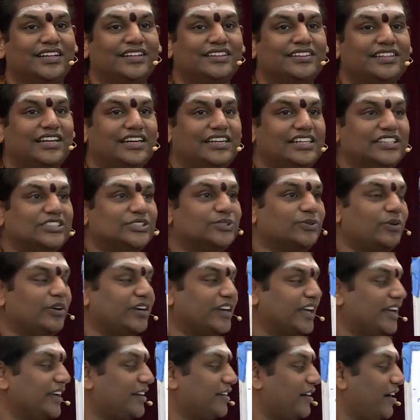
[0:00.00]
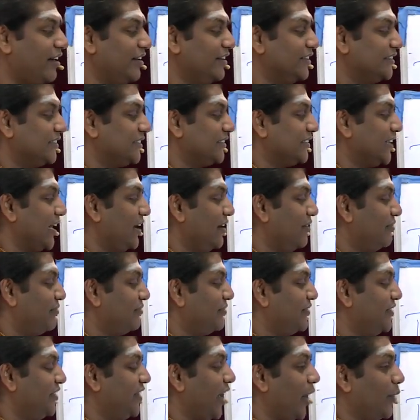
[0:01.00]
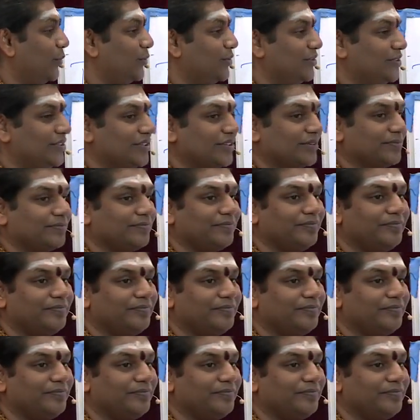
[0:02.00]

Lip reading: That is what I call self-doubt.